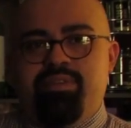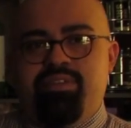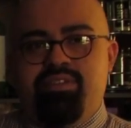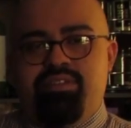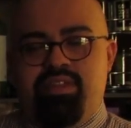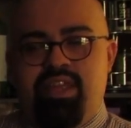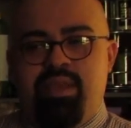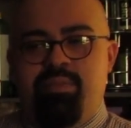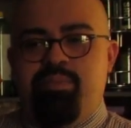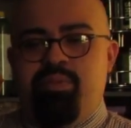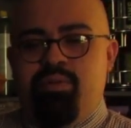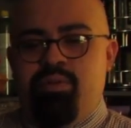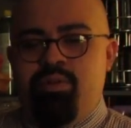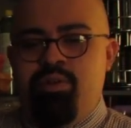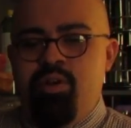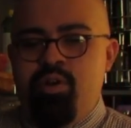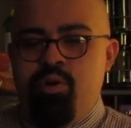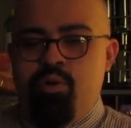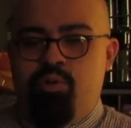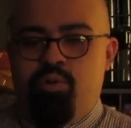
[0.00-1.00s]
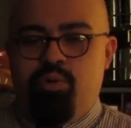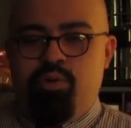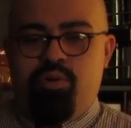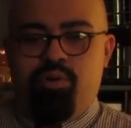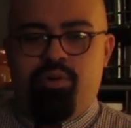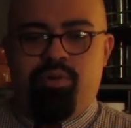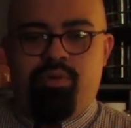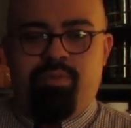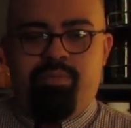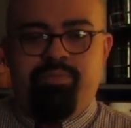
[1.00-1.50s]
a staple,
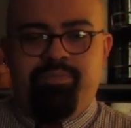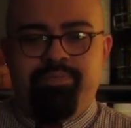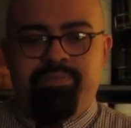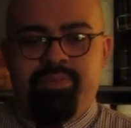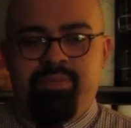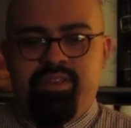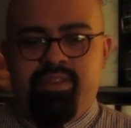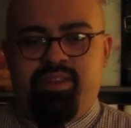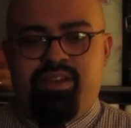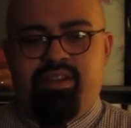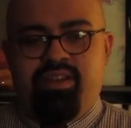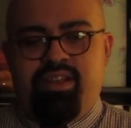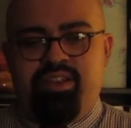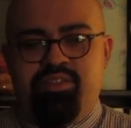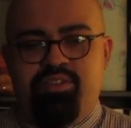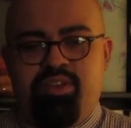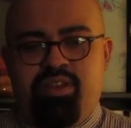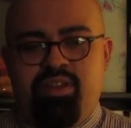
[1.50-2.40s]
or I guess you